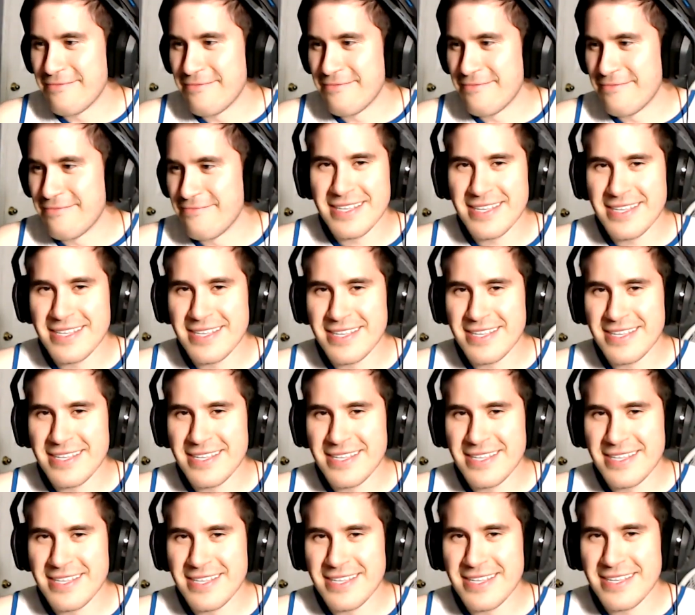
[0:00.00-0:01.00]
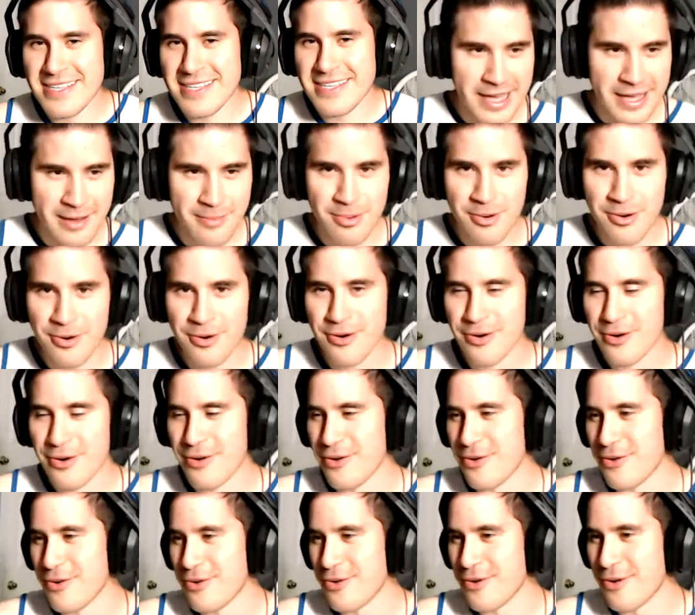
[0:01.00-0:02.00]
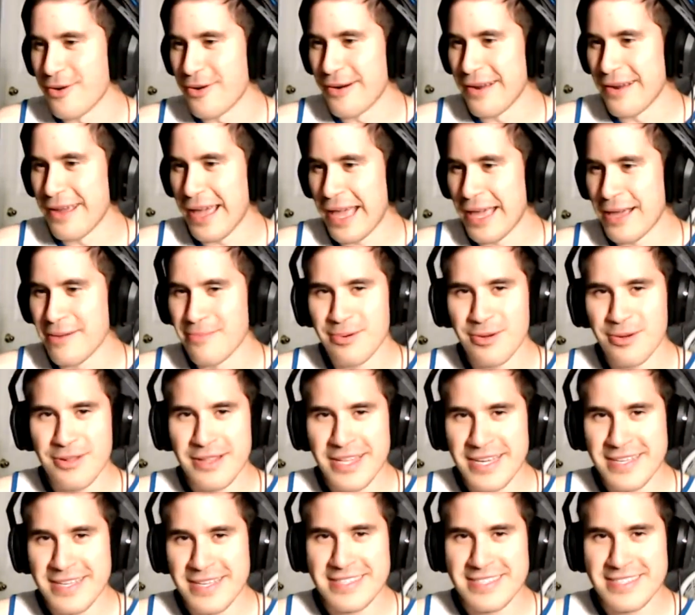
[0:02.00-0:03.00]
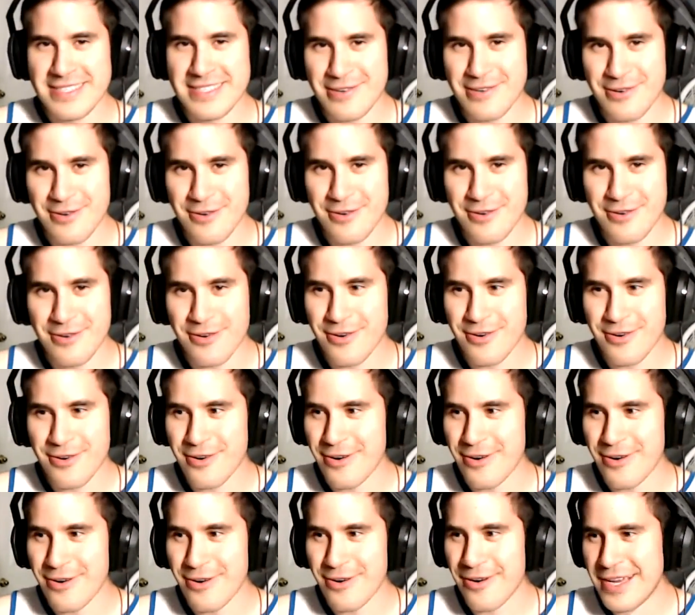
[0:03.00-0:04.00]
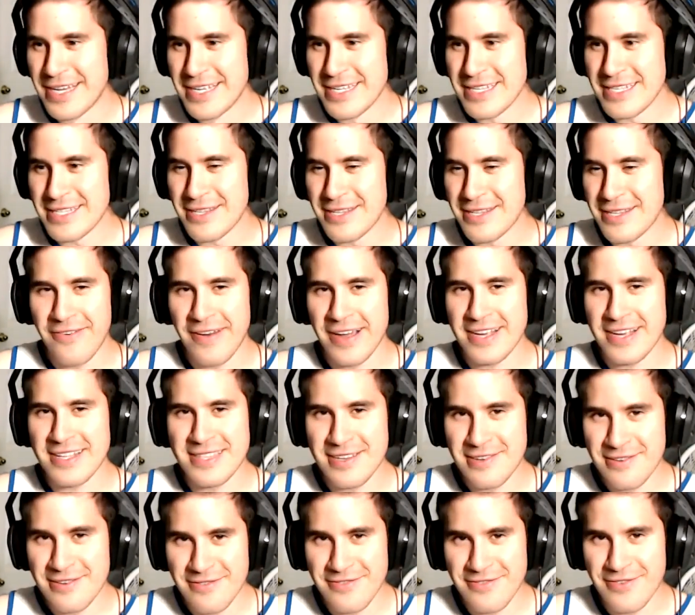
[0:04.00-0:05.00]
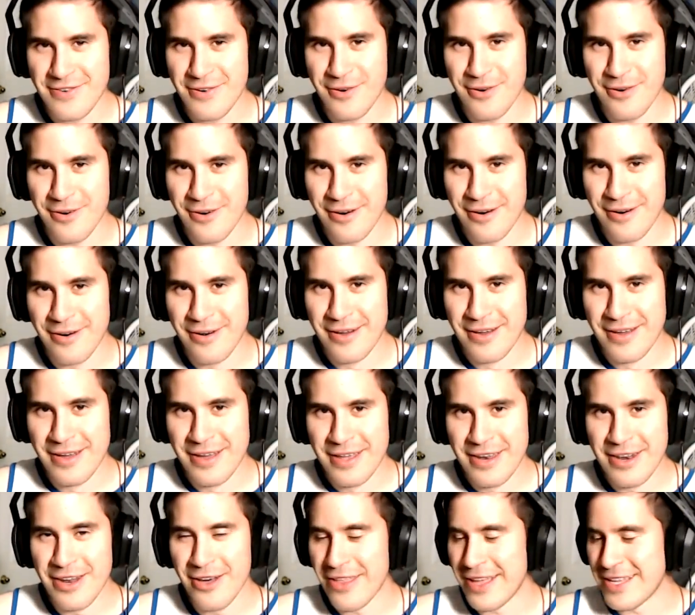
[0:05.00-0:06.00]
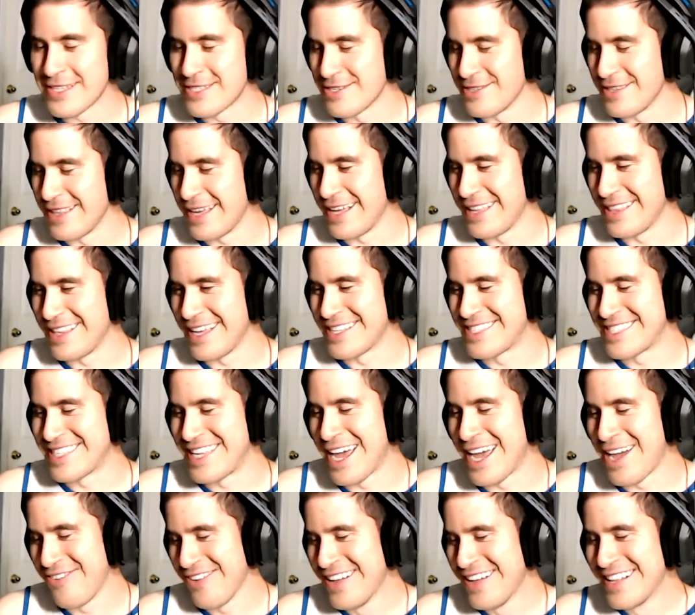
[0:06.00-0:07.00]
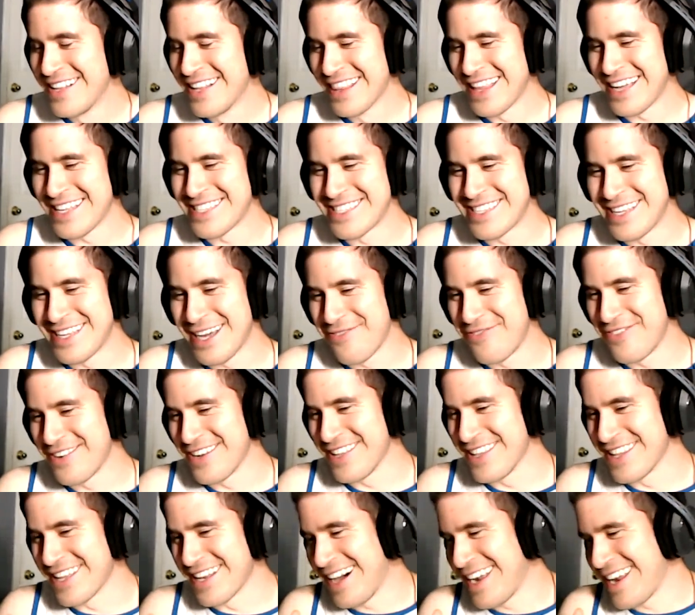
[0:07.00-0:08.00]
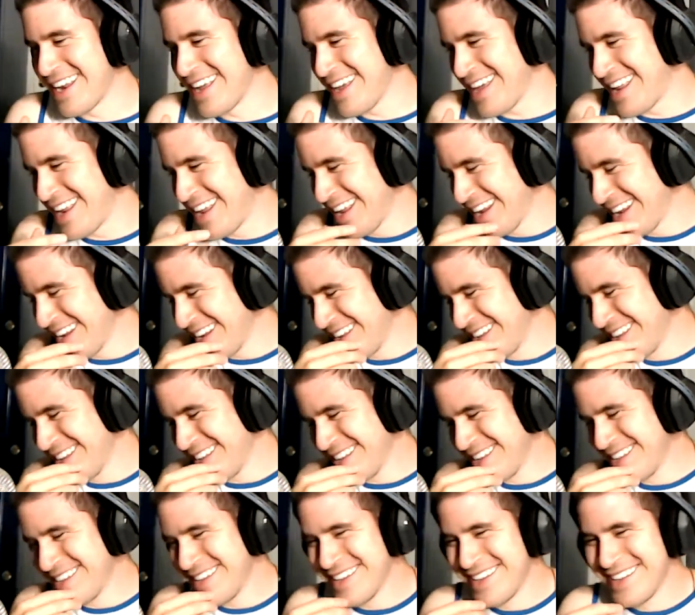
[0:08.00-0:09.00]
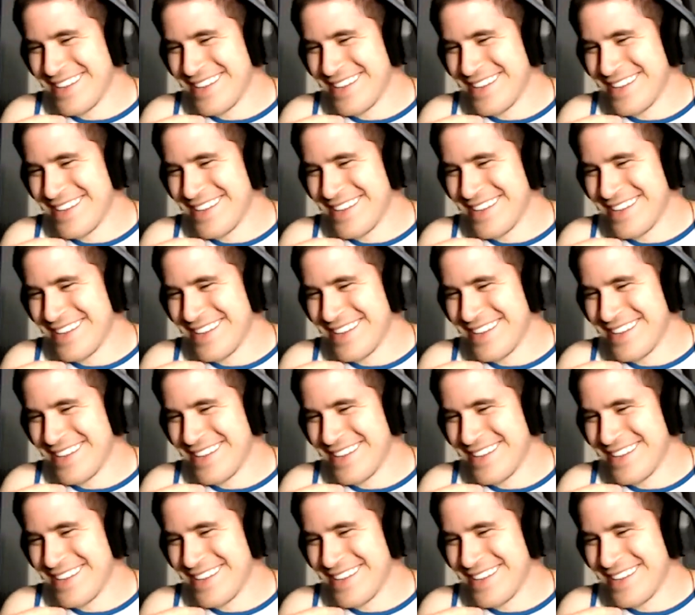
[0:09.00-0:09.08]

mentally able or unable or ableist or defective or no, that's definitely not it.